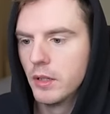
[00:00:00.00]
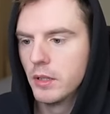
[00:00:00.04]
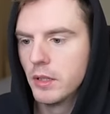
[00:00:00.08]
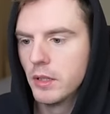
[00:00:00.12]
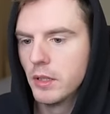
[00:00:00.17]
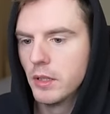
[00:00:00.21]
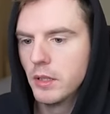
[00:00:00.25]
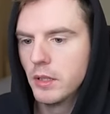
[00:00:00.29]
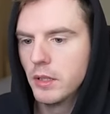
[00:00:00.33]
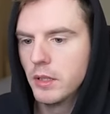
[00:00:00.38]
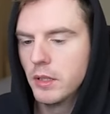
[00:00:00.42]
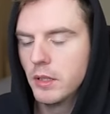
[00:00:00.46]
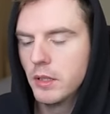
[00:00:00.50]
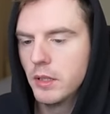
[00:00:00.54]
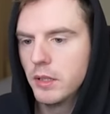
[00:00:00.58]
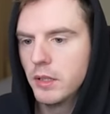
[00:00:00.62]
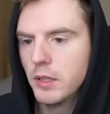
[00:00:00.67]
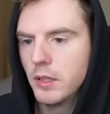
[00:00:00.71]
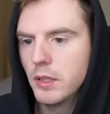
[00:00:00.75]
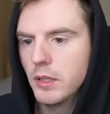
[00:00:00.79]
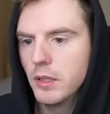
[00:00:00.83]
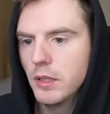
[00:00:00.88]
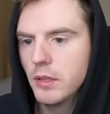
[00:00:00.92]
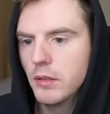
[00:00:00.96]

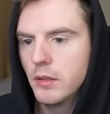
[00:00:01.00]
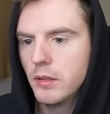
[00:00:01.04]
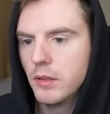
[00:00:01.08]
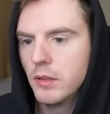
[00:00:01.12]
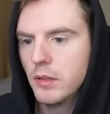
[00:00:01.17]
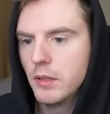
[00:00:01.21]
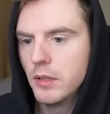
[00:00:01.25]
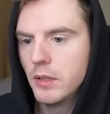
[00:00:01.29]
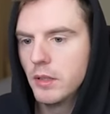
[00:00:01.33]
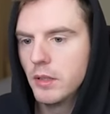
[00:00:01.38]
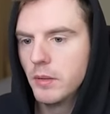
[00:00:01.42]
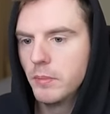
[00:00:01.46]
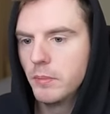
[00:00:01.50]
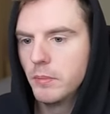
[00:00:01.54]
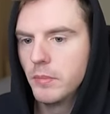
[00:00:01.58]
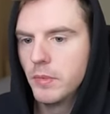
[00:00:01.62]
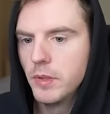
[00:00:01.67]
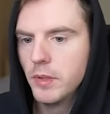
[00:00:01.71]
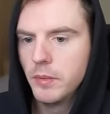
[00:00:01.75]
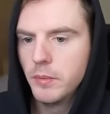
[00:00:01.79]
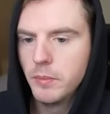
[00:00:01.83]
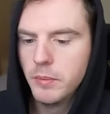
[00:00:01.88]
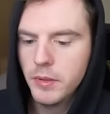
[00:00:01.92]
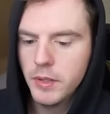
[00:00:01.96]
Let
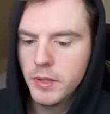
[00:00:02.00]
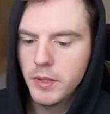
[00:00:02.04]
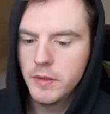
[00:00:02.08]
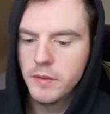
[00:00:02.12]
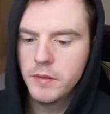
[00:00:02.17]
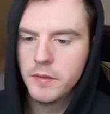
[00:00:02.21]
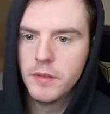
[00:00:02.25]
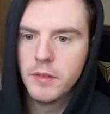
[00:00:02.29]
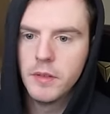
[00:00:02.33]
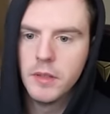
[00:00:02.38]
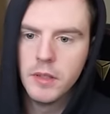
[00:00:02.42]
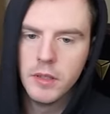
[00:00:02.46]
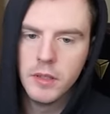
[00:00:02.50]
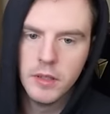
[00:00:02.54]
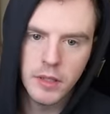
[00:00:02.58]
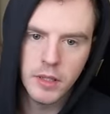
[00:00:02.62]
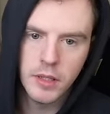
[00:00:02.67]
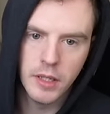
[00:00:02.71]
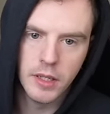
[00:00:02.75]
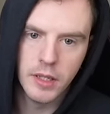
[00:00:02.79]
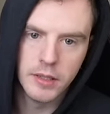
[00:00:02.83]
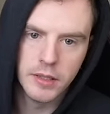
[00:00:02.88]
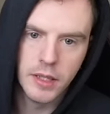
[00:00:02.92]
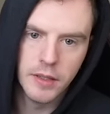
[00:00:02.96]
me be free. Look at
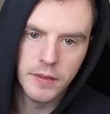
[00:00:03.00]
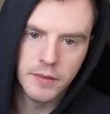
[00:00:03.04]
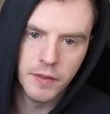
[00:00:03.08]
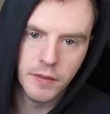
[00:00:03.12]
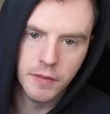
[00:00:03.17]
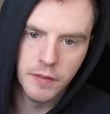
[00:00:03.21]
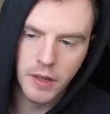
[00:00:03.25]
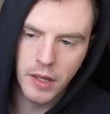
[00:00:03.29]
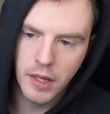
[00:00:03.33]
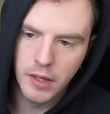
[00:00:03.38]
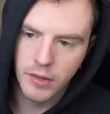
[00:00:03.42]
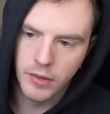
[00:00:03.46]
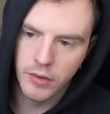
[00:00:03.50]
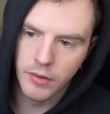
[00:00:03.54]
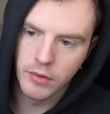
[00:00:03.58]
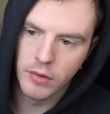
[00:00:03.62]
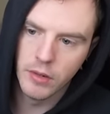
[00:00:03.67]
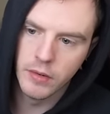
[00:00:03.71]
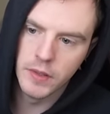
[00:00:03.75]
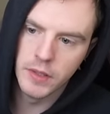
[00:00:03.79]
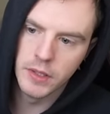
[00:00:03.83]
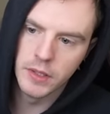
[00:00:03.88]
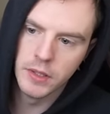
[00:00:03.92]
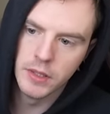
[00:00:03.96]
this, I have to flat this
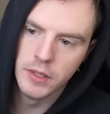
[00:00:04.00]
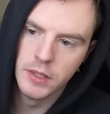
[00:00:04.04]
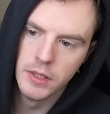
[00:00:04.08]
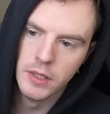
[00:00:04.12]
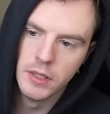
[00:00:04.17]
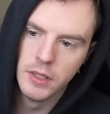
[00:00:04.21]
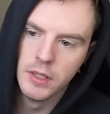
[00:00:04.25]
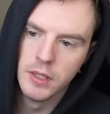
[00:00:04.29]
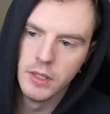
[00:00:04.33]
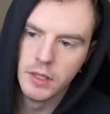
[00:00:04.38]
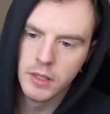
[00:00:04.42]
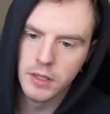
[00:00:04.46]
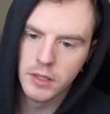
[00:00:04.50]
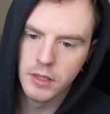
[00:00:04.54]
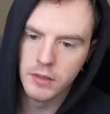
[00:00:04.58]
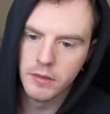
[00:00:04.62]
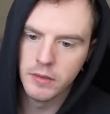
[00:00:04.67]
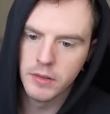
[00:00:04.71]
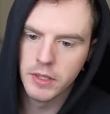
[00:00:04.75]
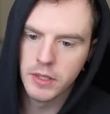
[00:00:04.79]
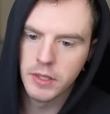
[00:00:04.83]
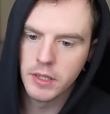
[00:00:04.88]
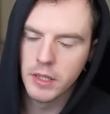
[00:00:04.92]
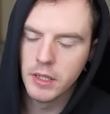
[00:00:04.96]
river because of
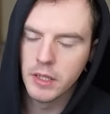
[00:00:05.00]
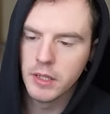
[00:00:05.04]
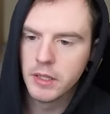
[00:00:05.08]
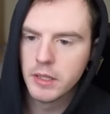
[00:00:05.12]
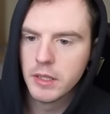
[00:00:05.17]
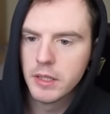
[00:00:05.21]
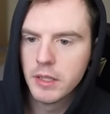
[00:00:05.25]
his stats.